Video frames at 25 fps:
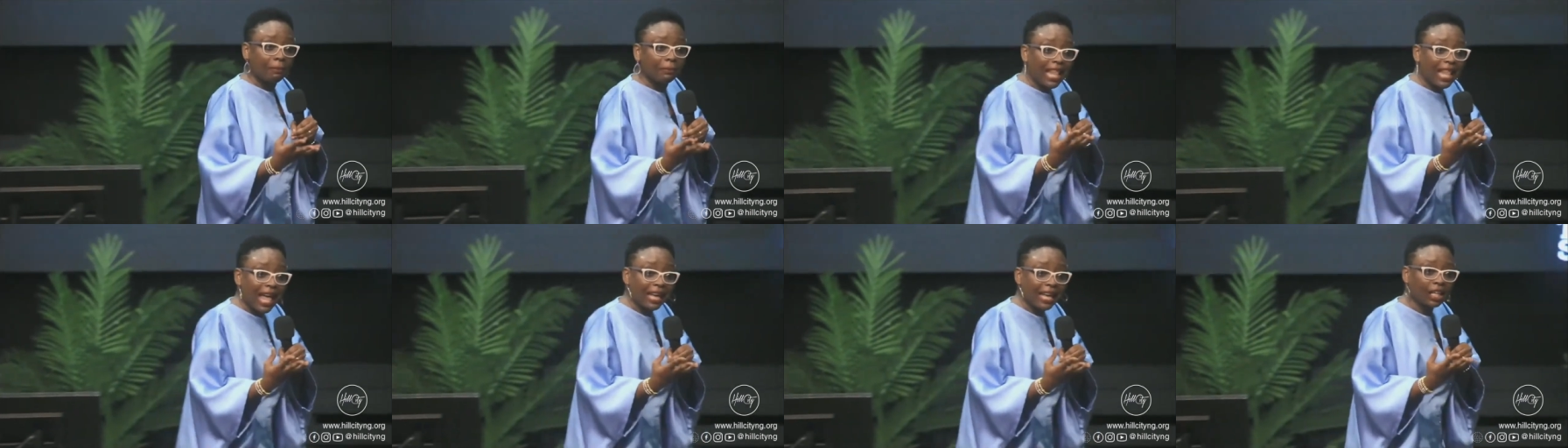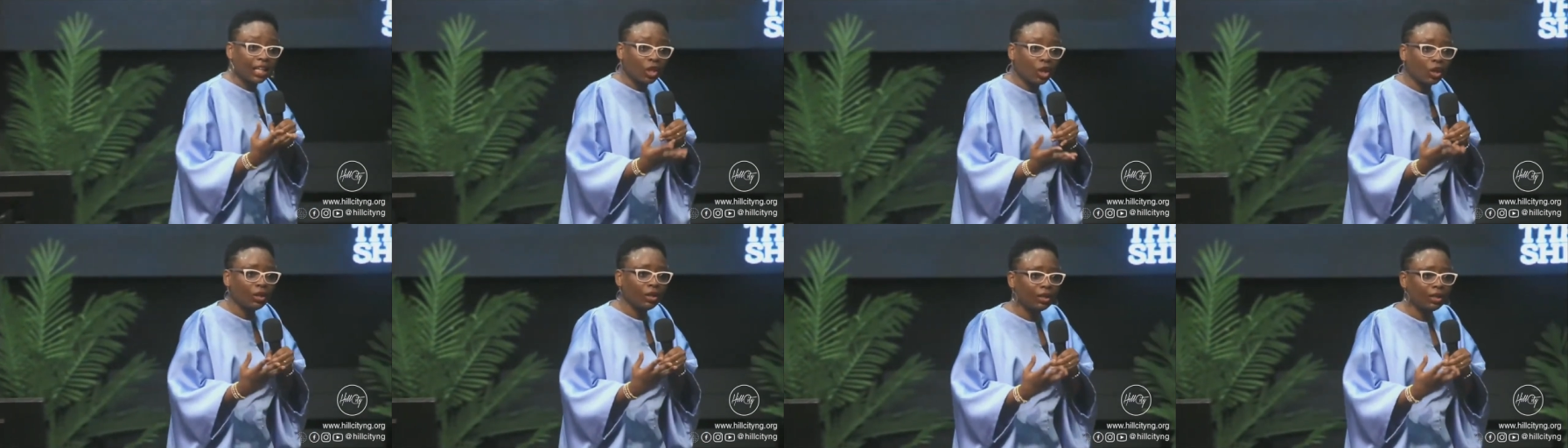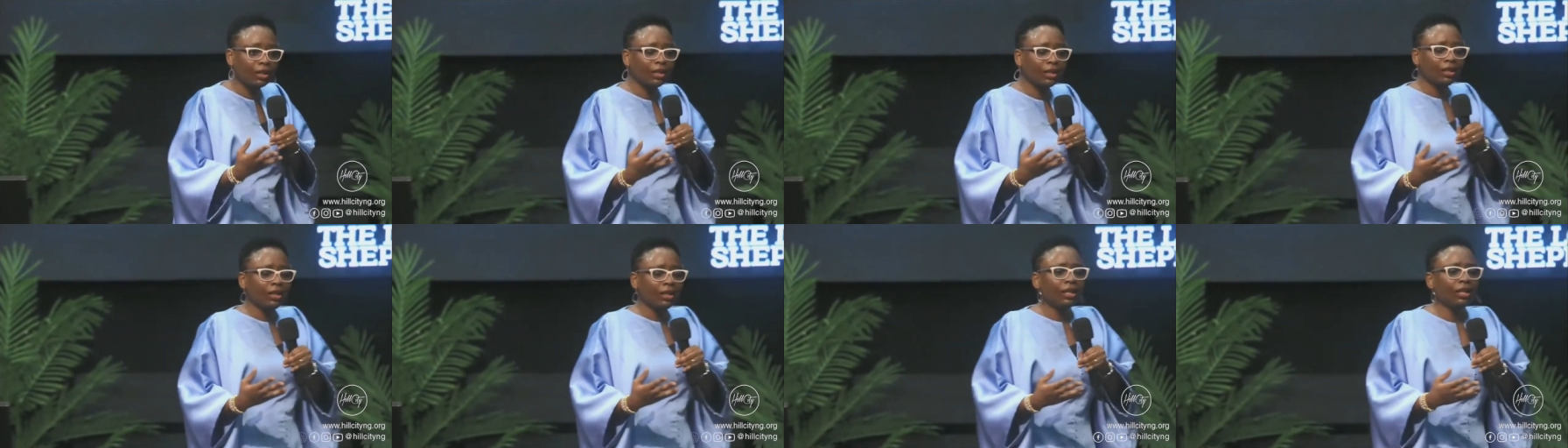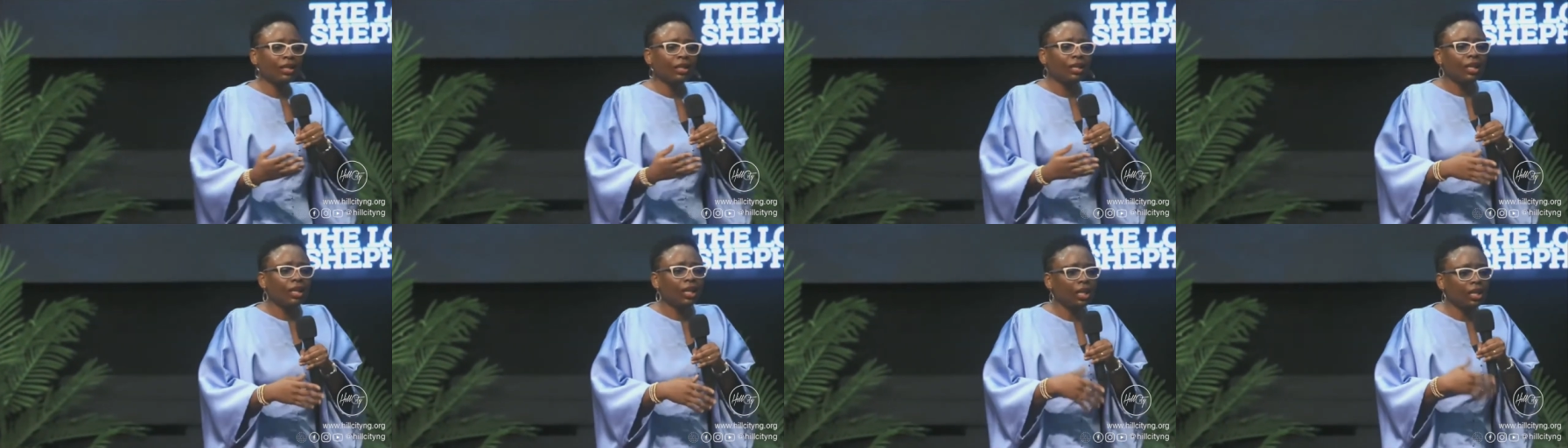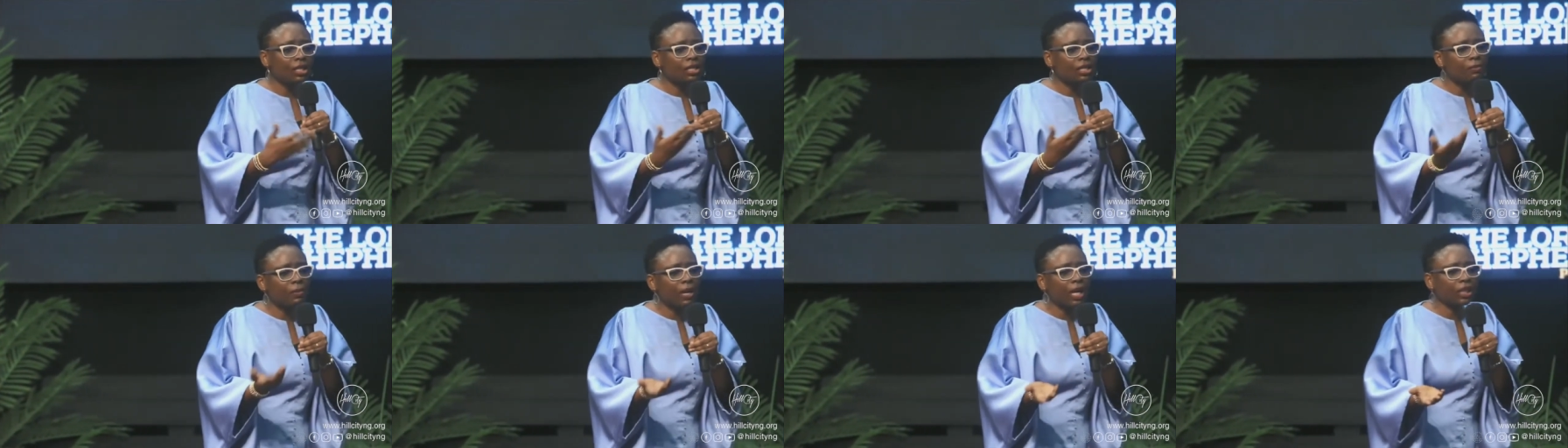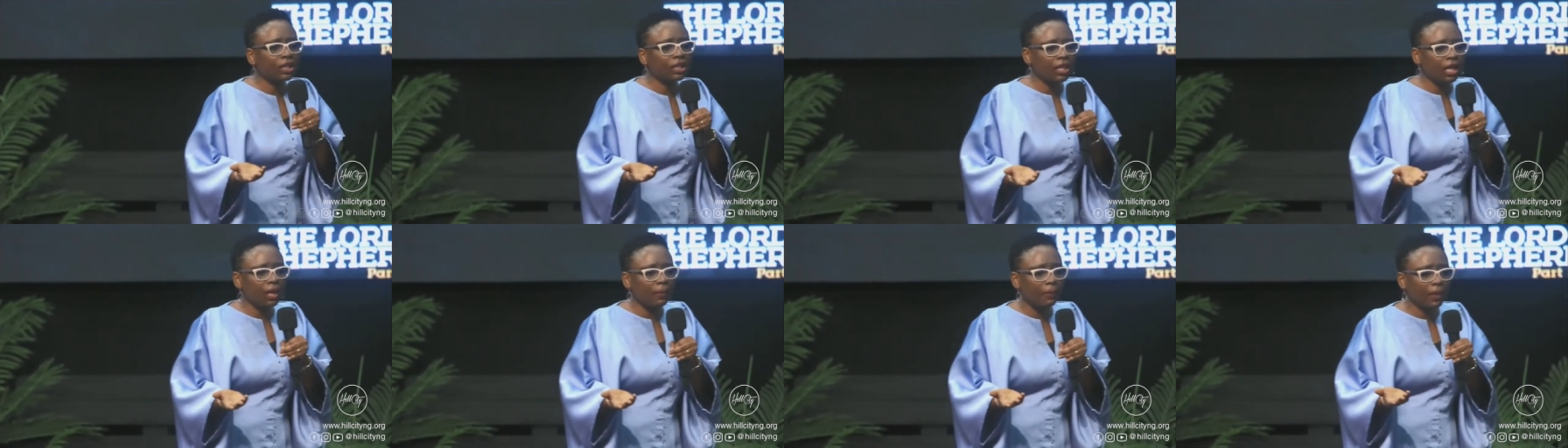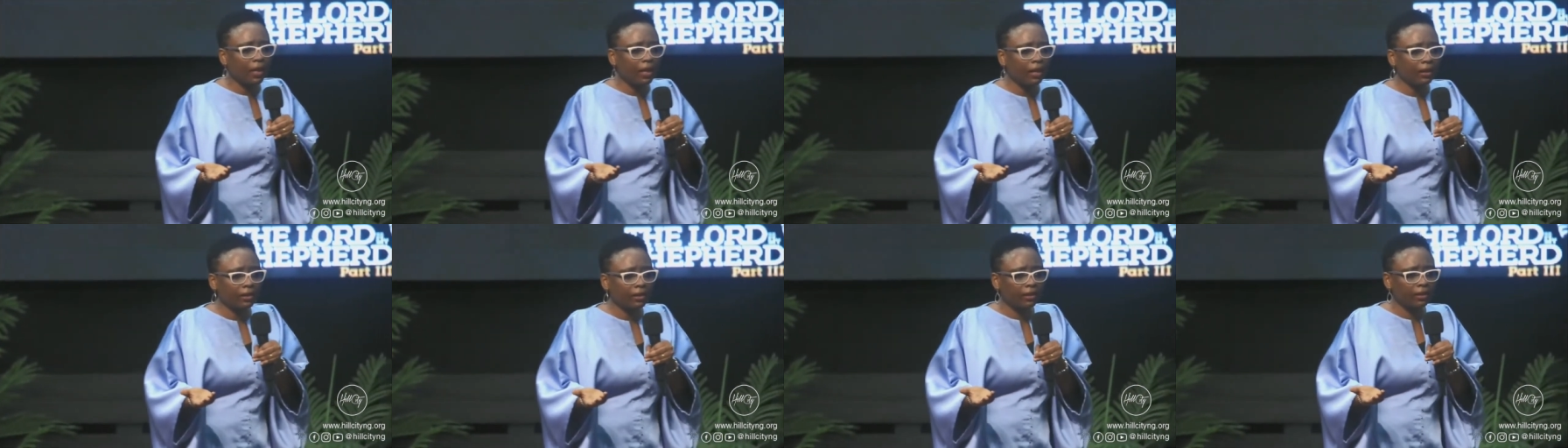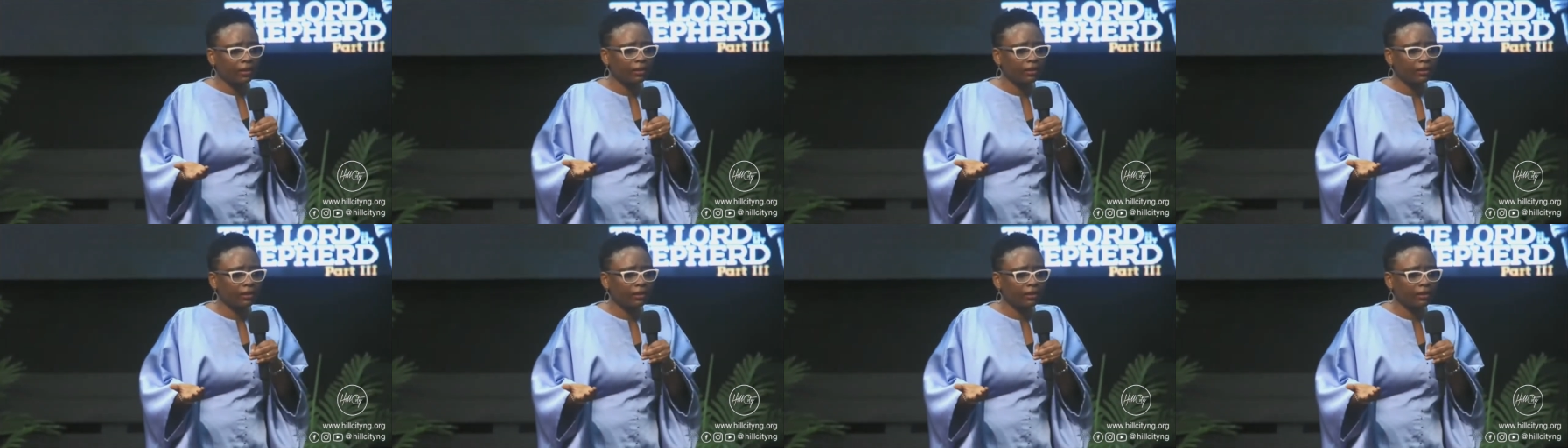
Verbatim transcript: like, he's my shepherd.